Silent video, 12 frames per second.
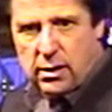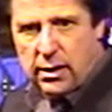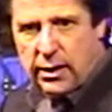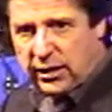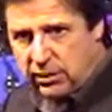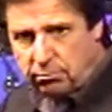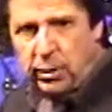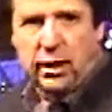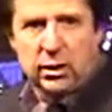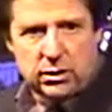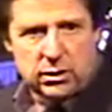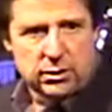That's
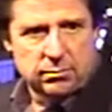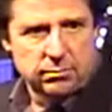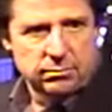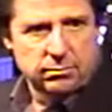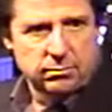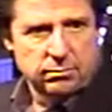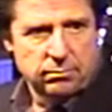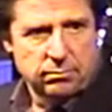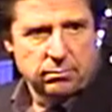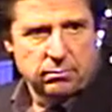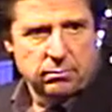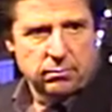embarrassing.
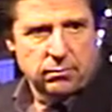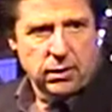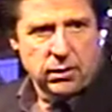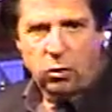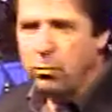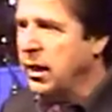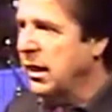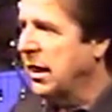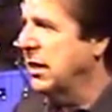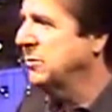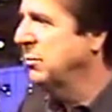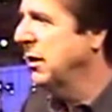Nobody
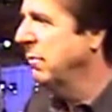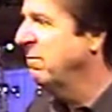likes being